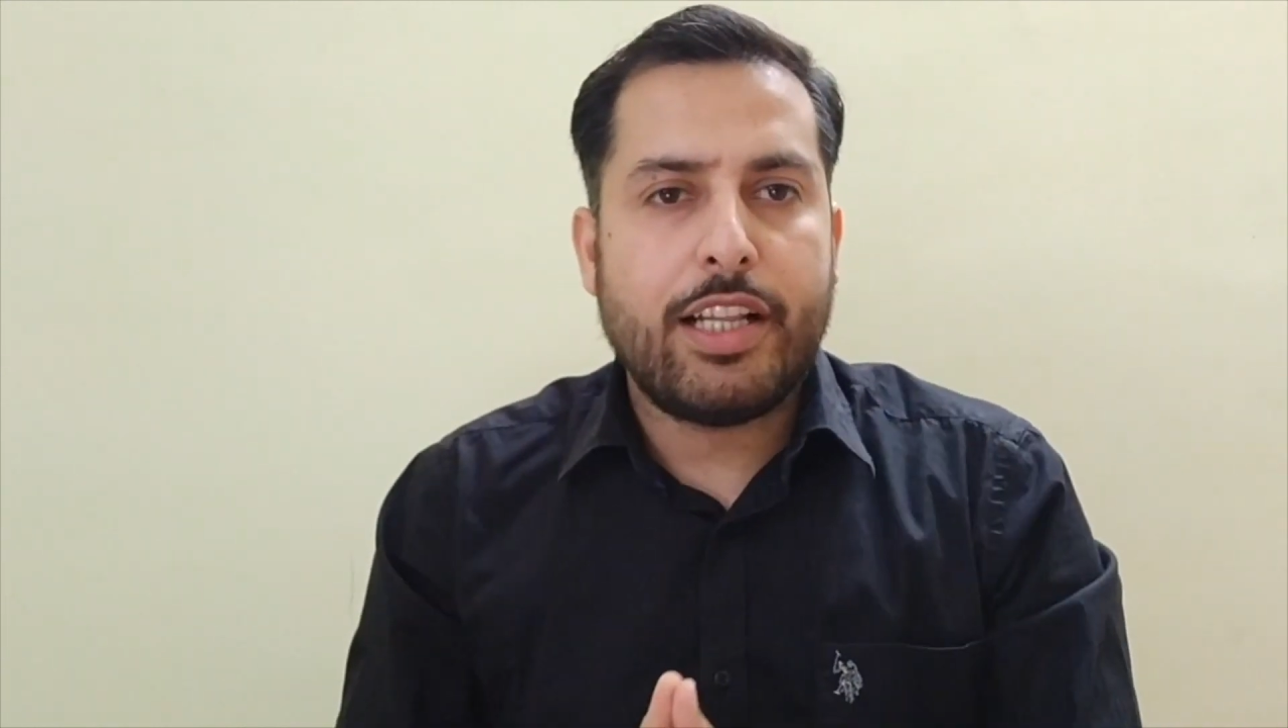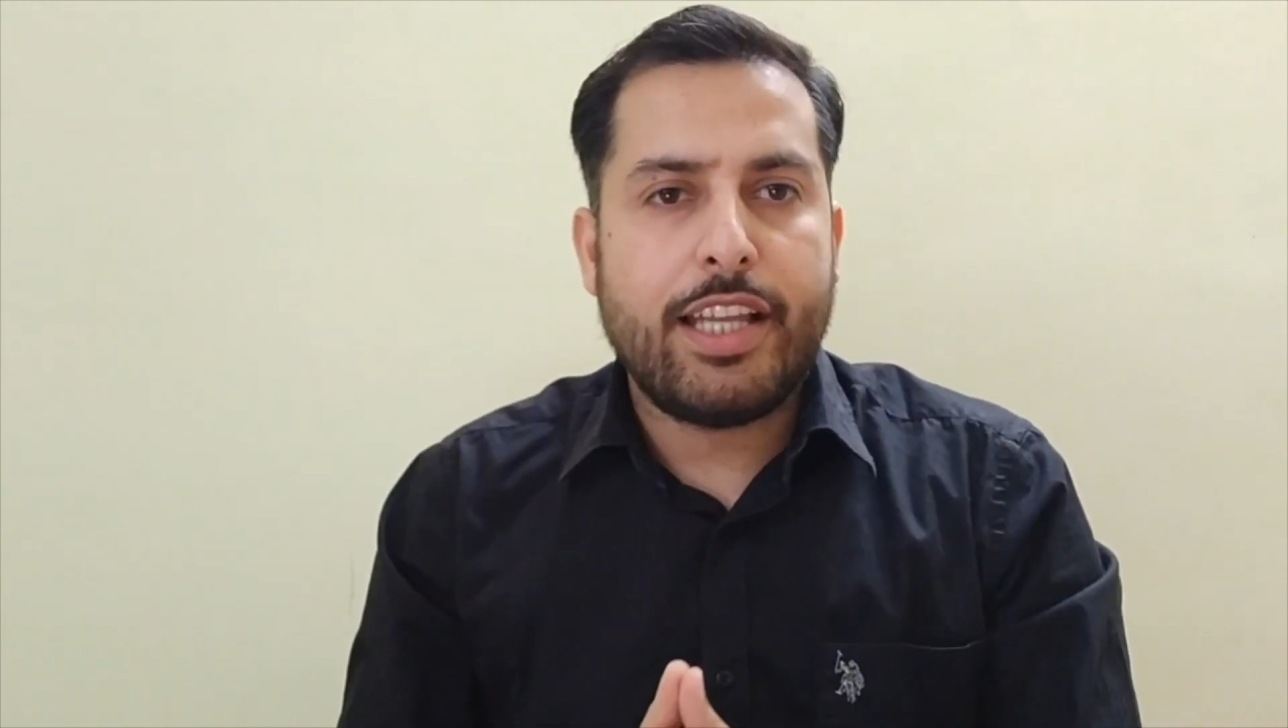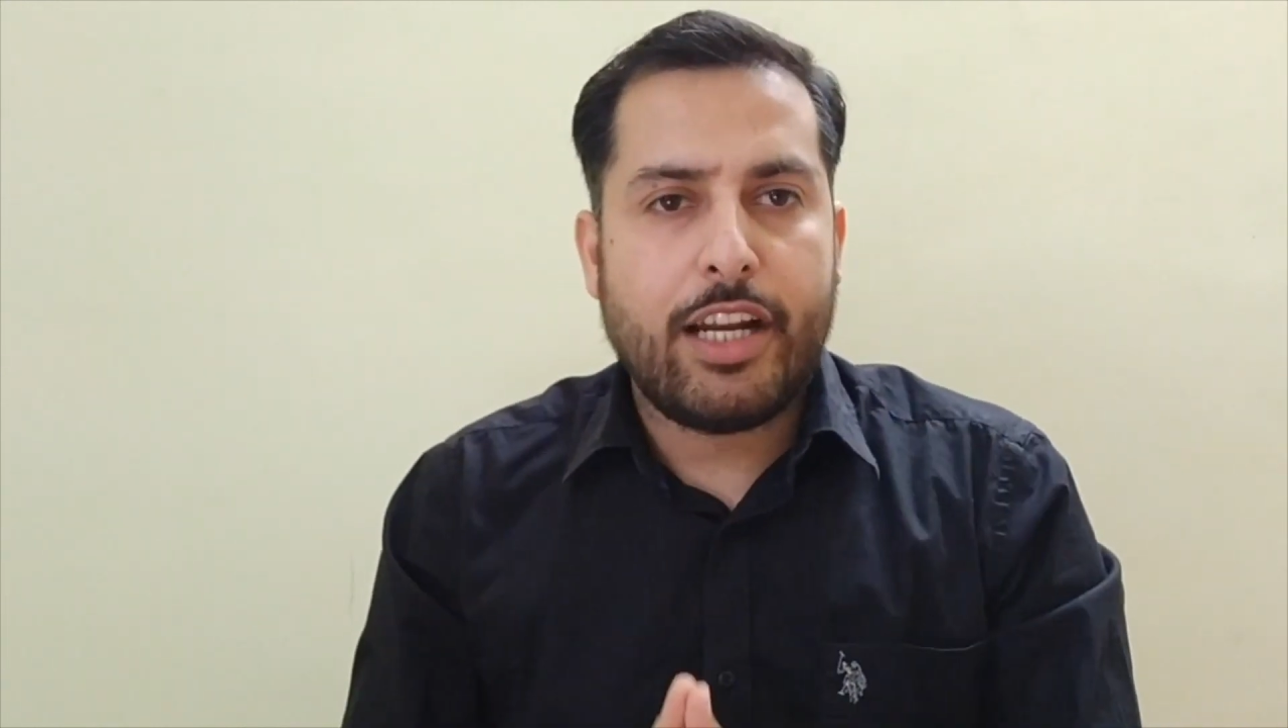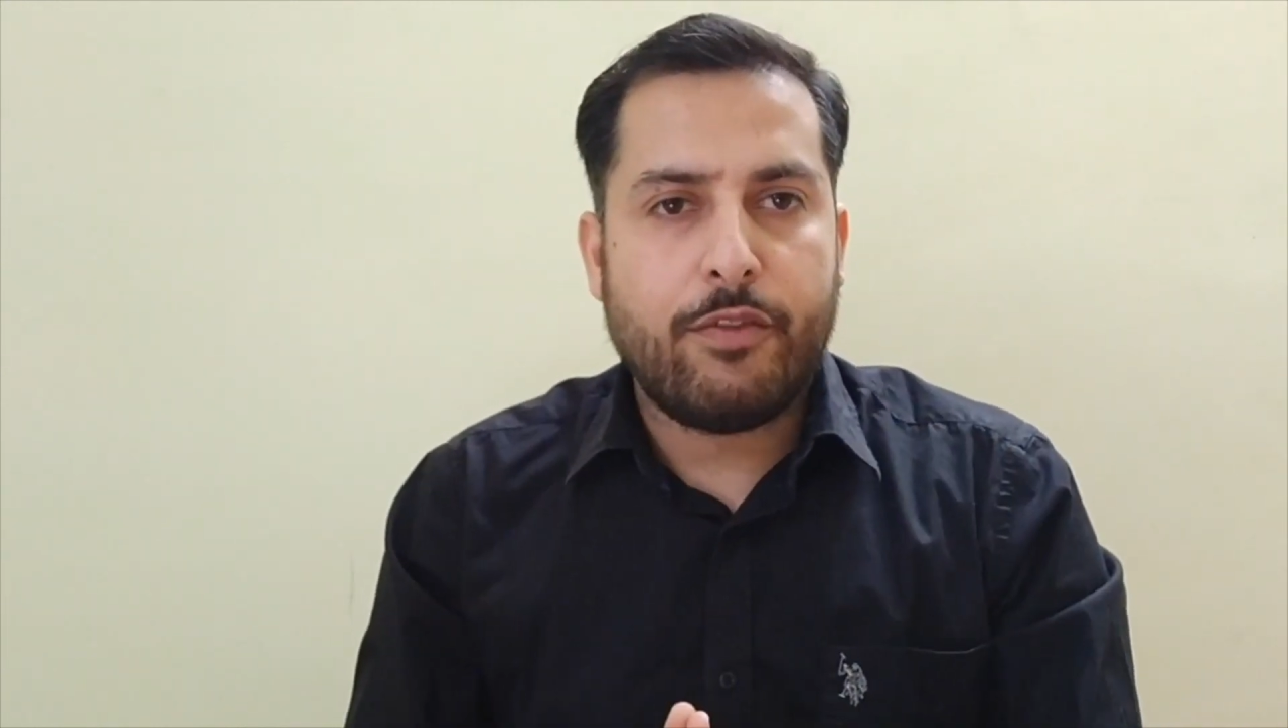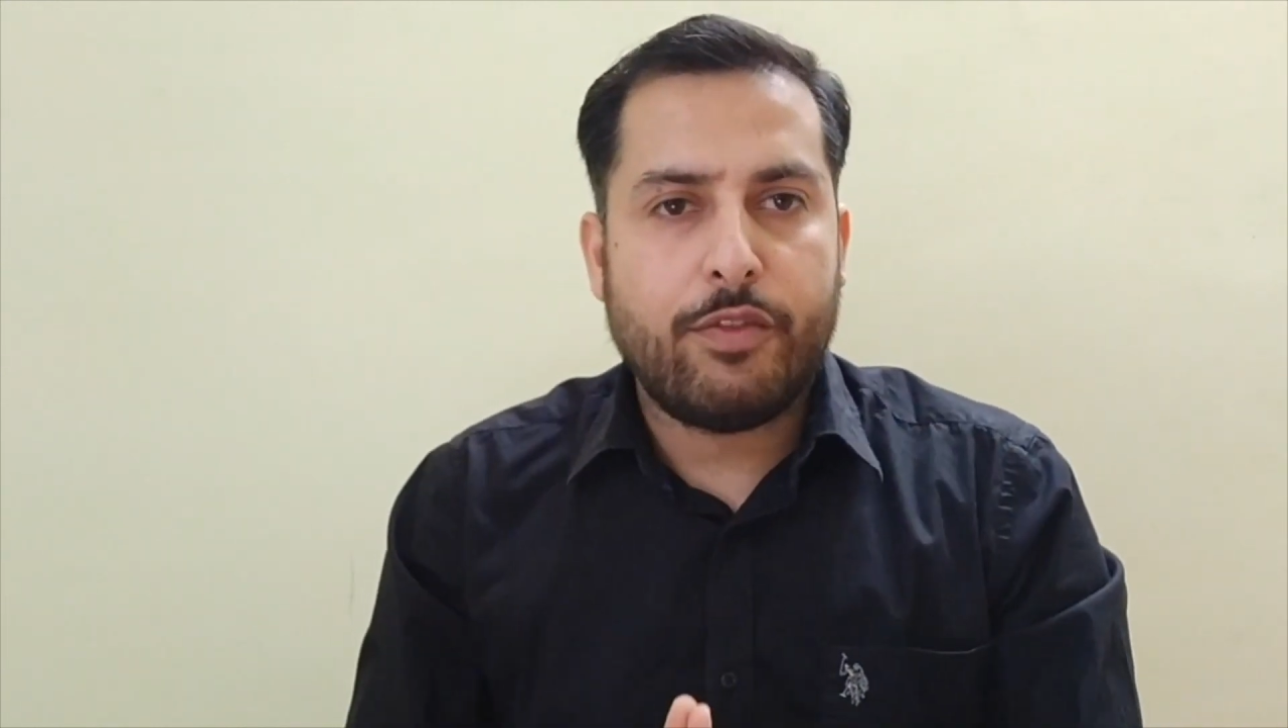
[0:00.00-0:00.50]

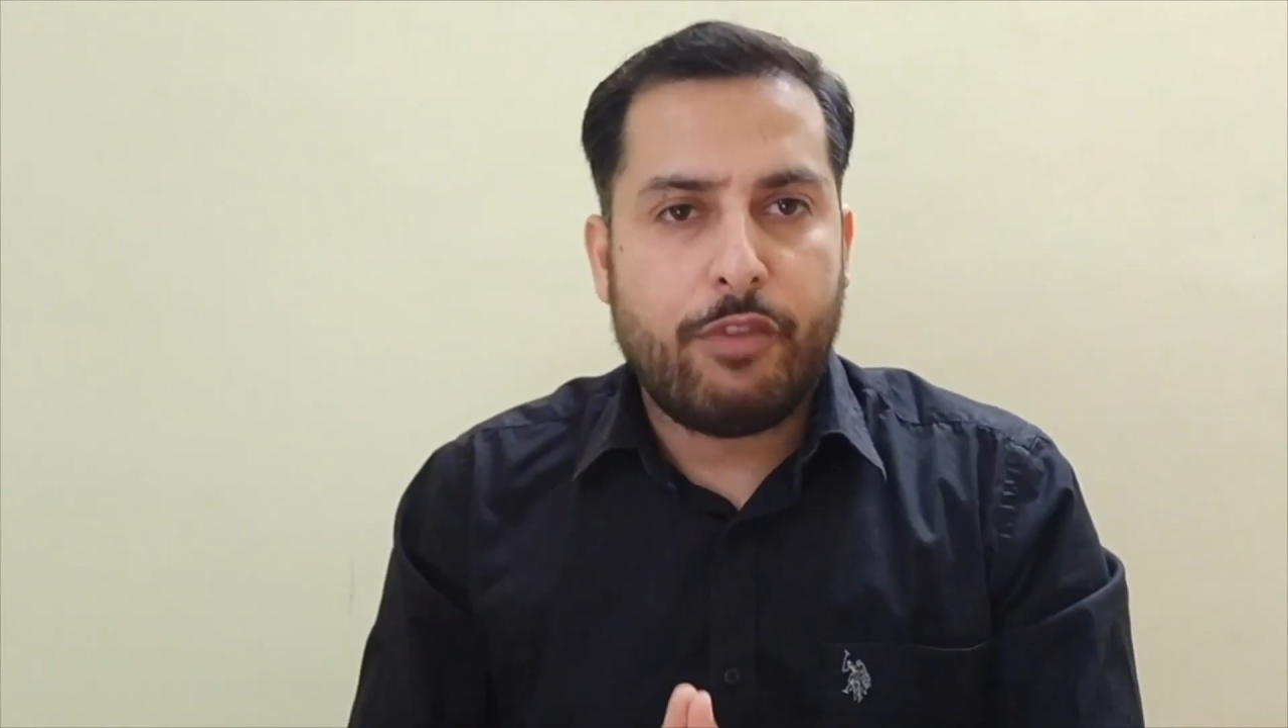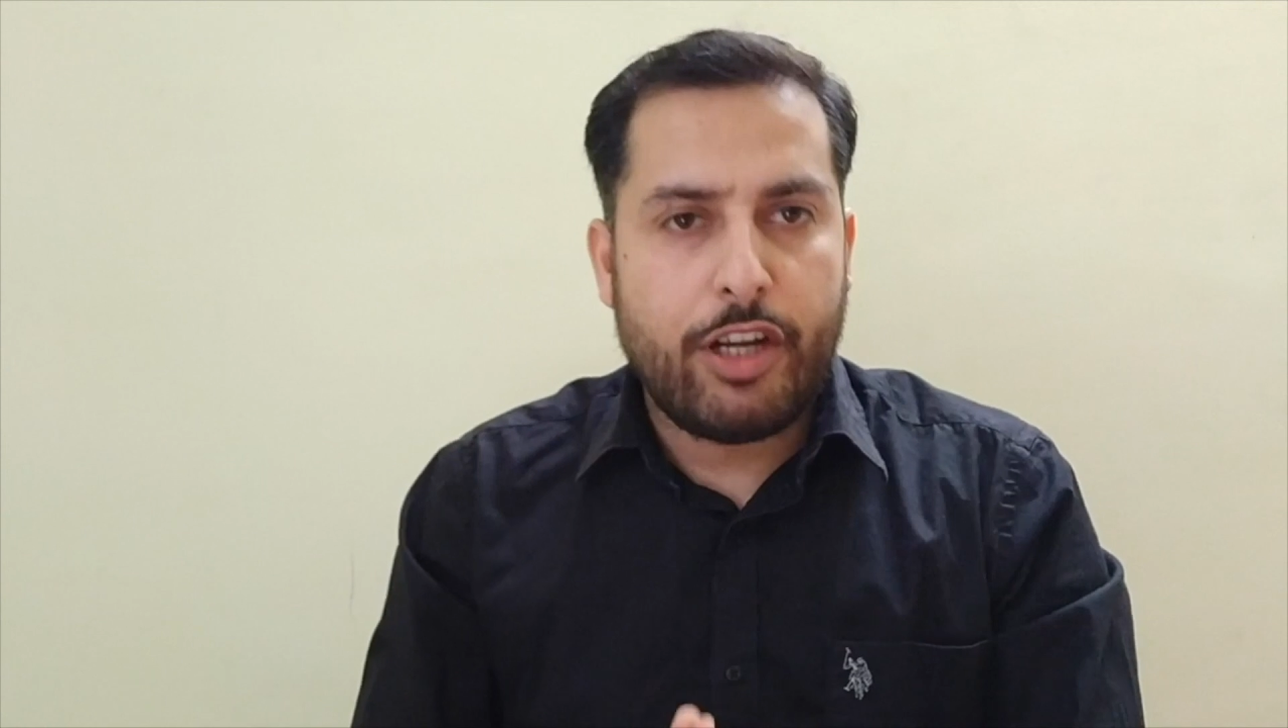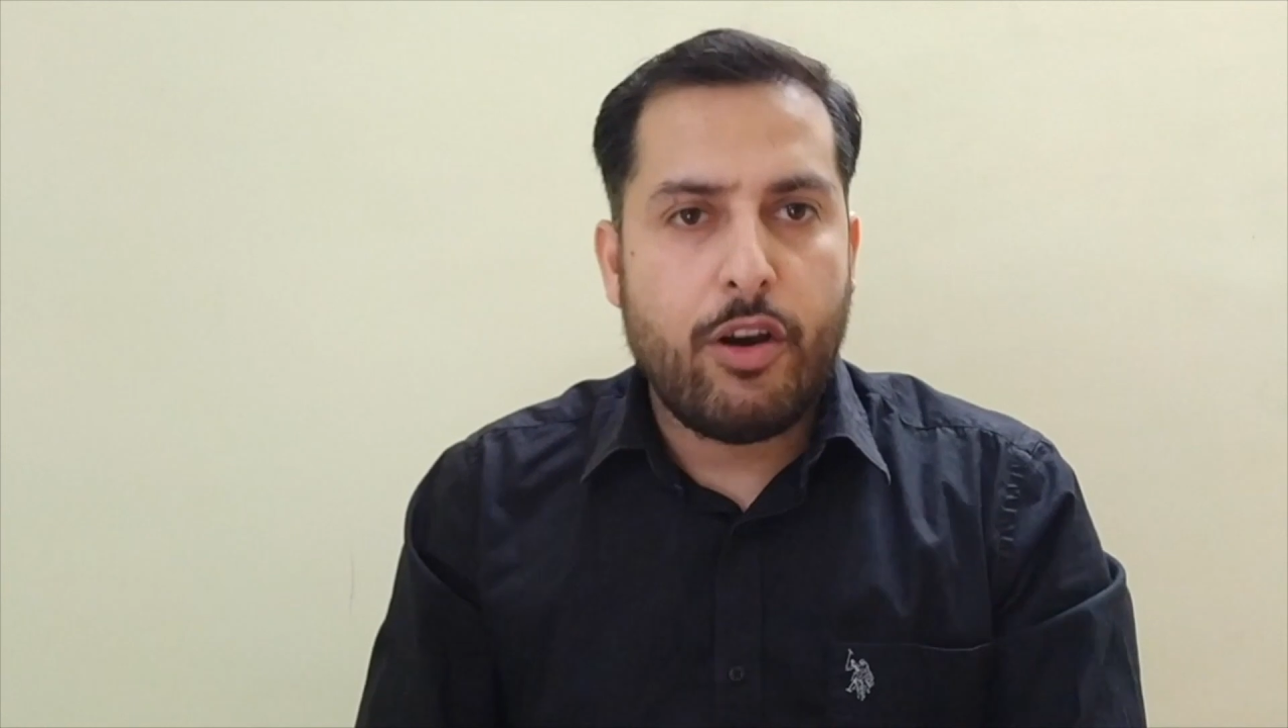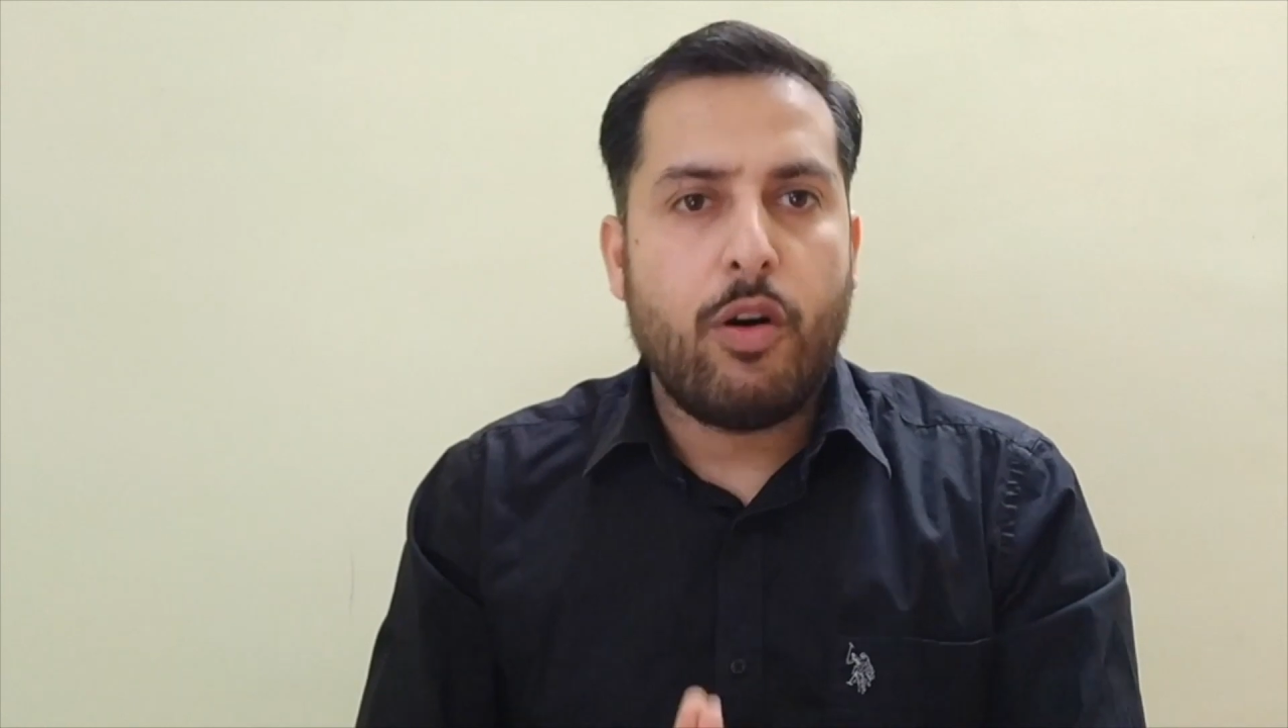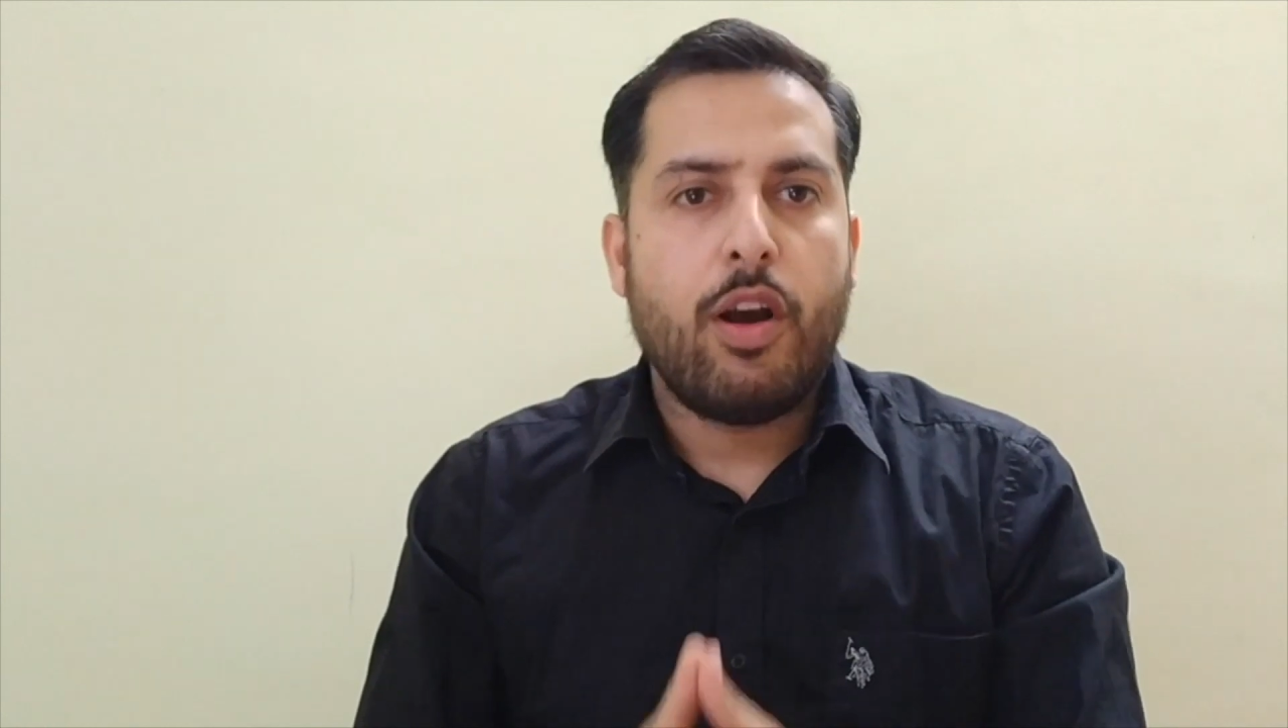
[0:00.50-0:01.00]
the end of the
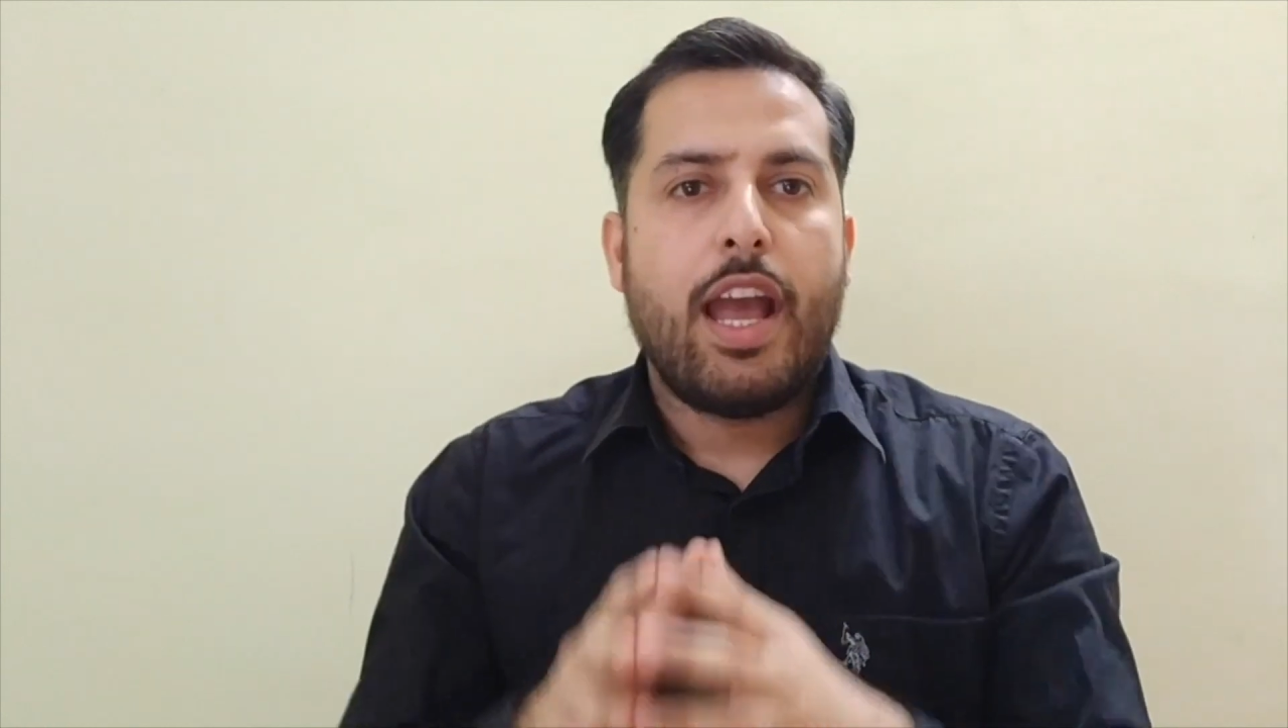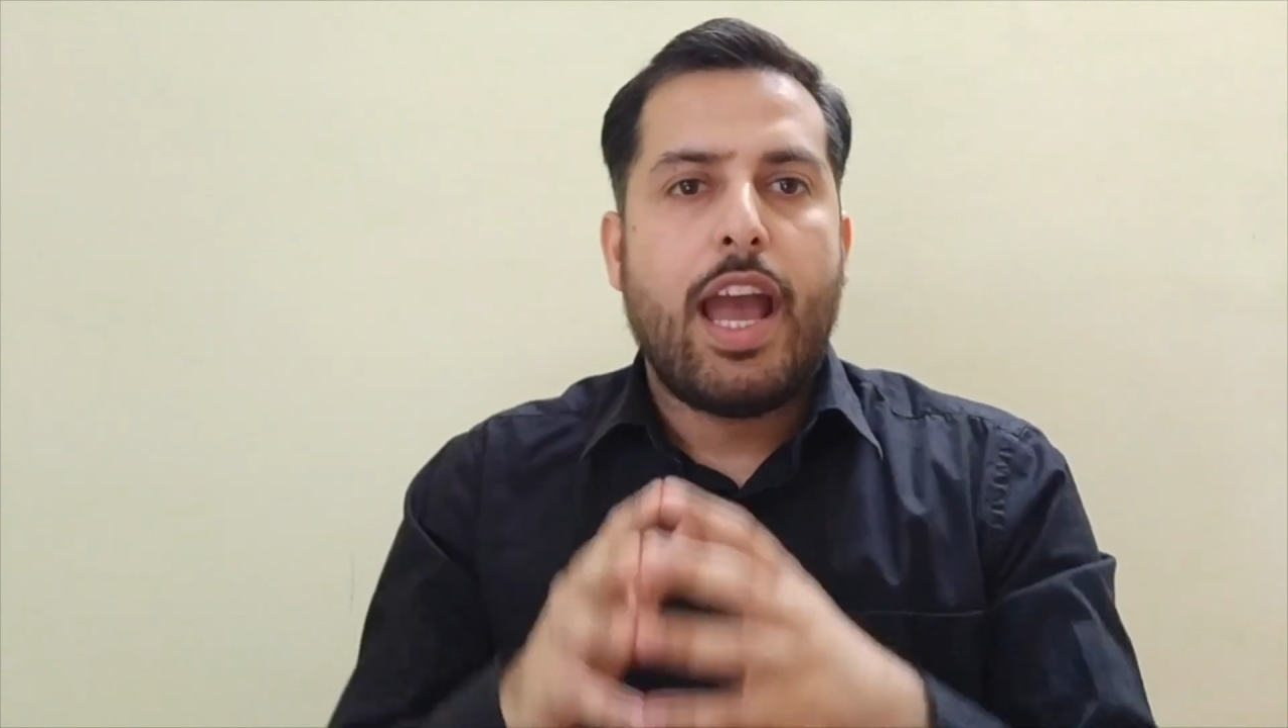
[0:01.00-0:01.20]
video